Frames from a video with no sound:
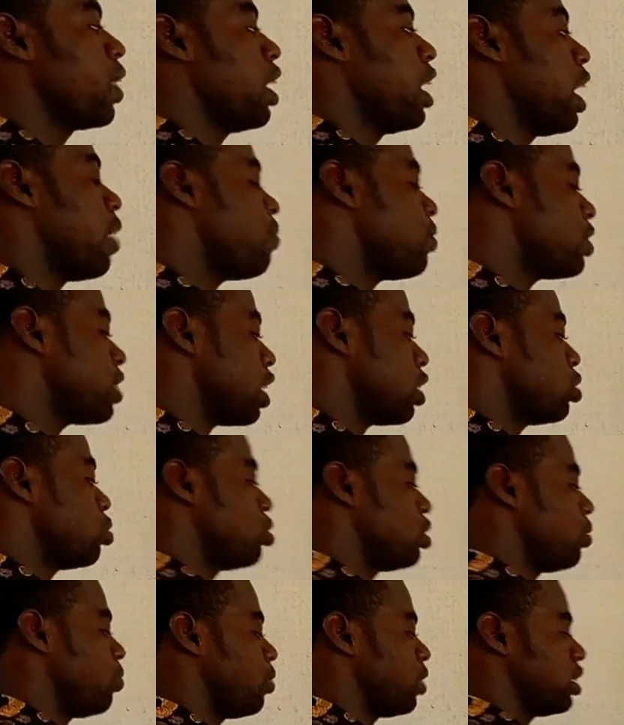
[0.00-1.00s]
every time
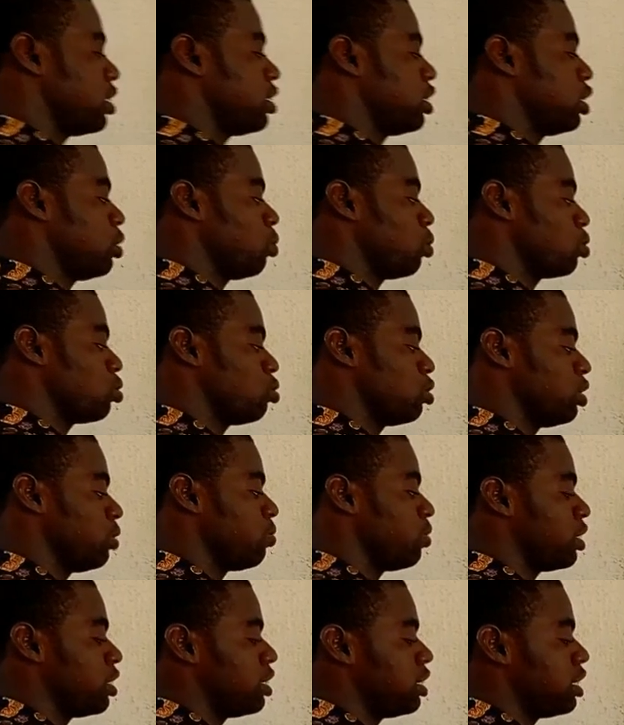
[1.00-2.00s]
you want to
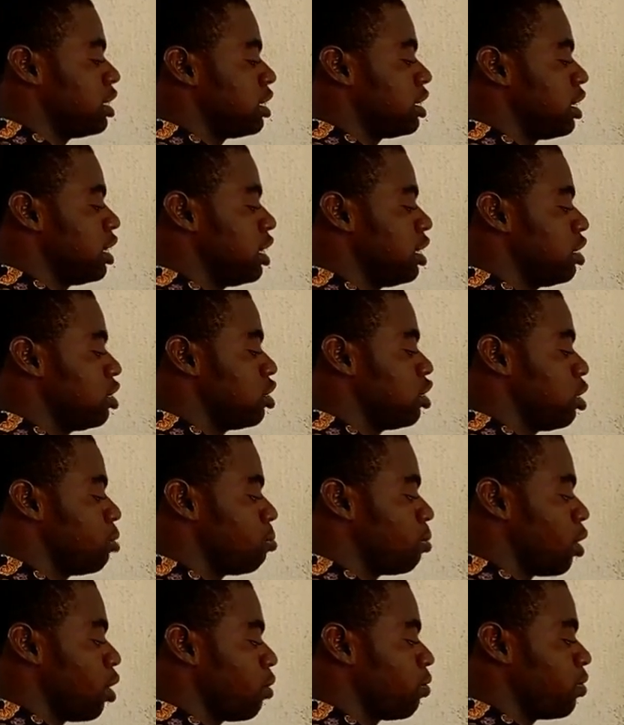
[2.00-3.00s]
differentiate a raised to the
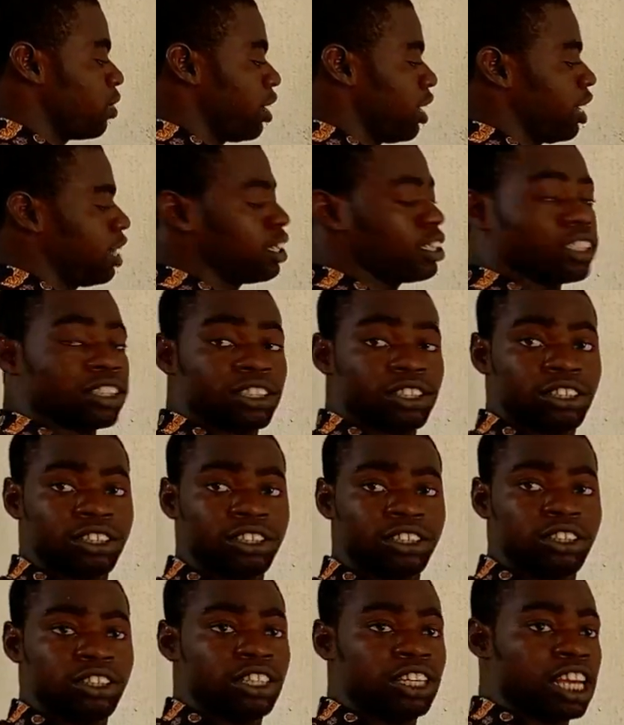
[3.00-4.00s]
power of x,
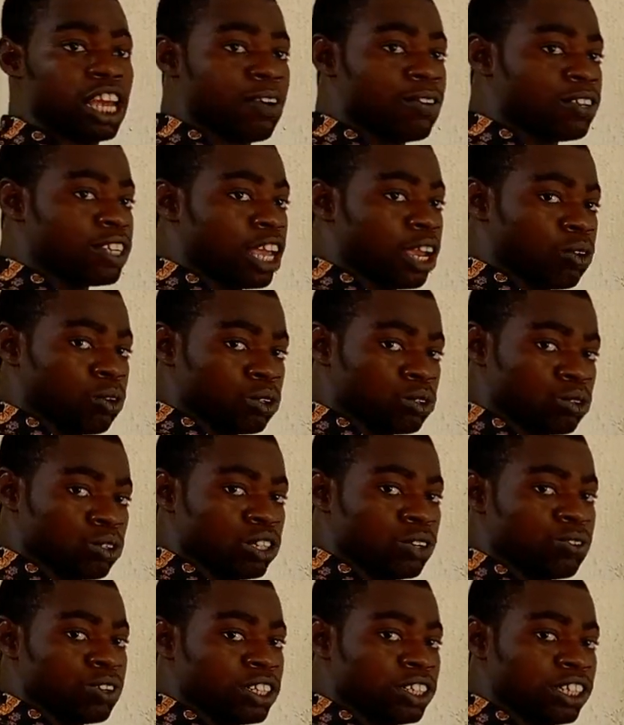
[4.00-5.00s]
every time you want to
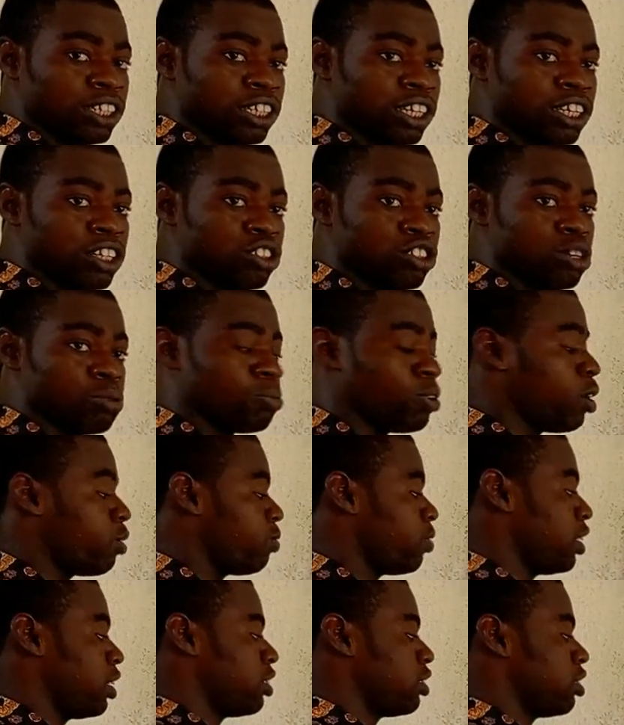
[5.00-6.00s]
differentiate a raised to the power of
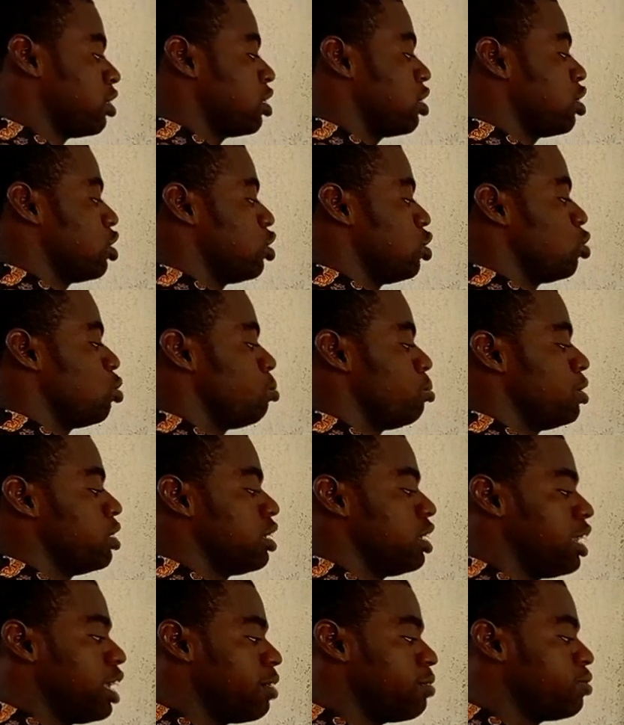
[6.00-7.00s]
x, you'll
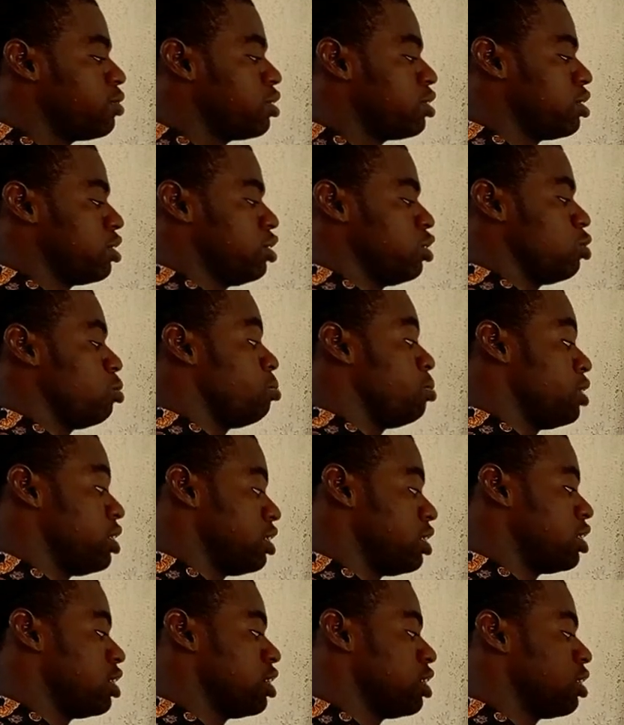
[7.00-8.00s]

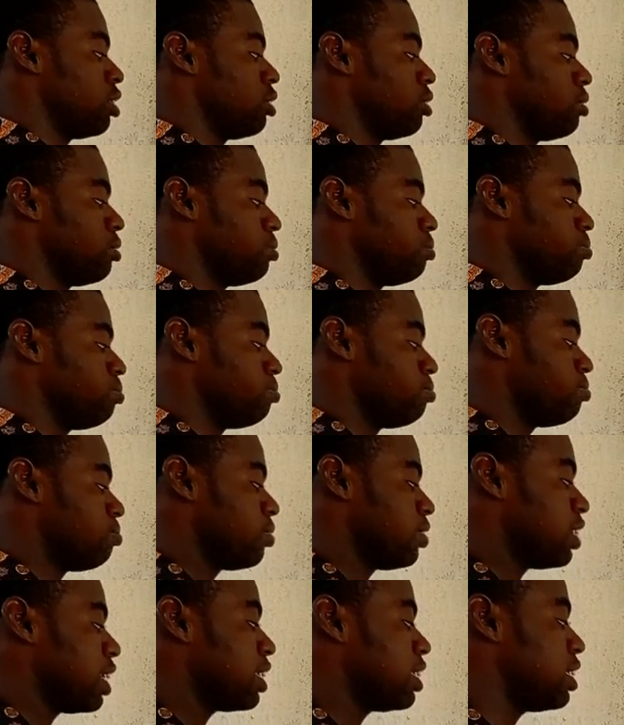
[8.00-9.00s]
be
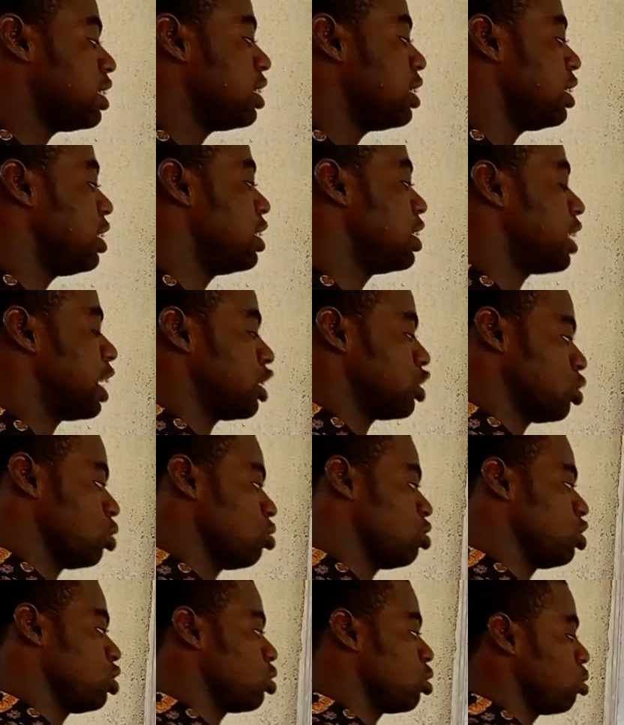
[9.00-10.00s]
getting this as your
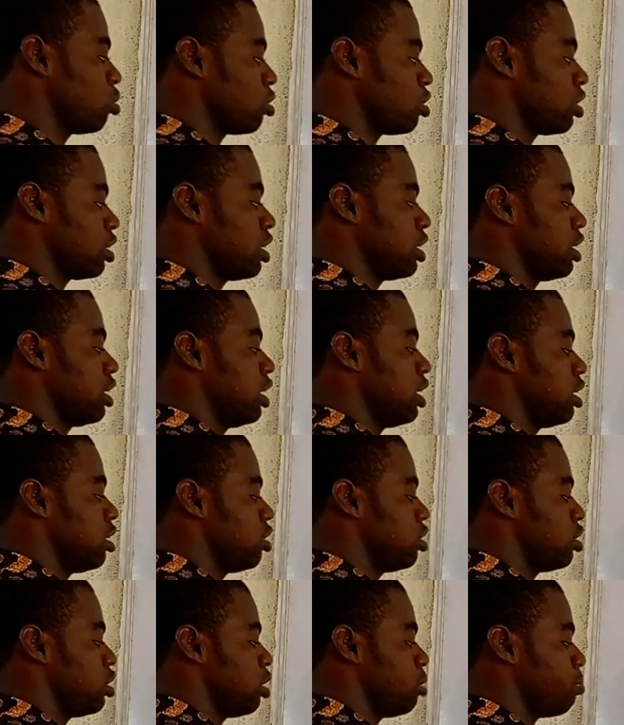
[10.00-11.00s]
result. A
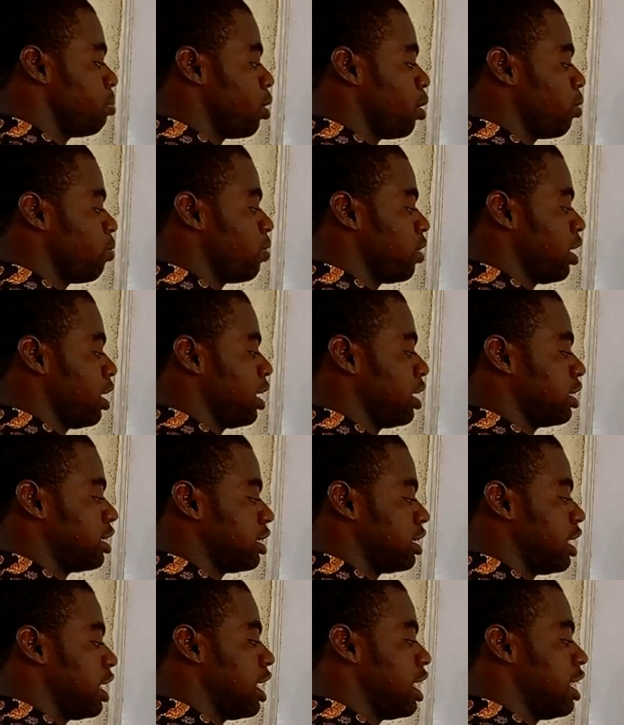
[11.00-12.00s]
raised to the power of x
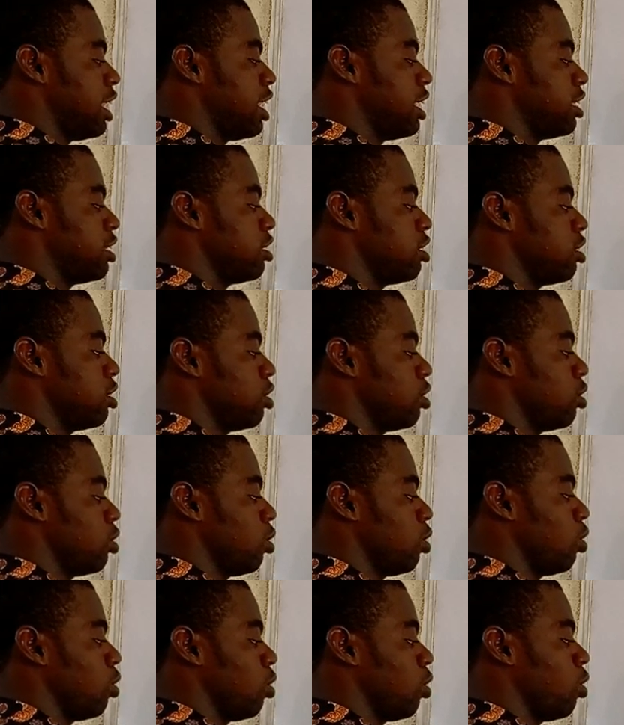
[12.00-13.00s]
ln
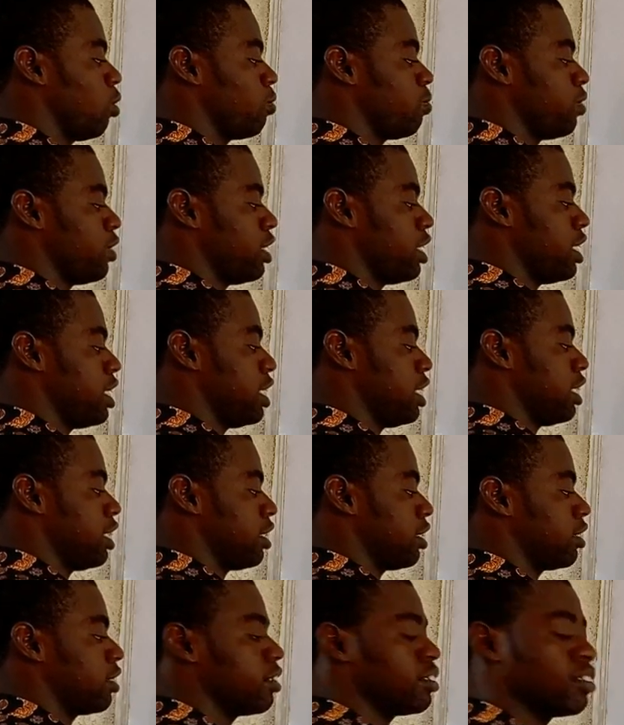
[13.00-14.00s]
of a,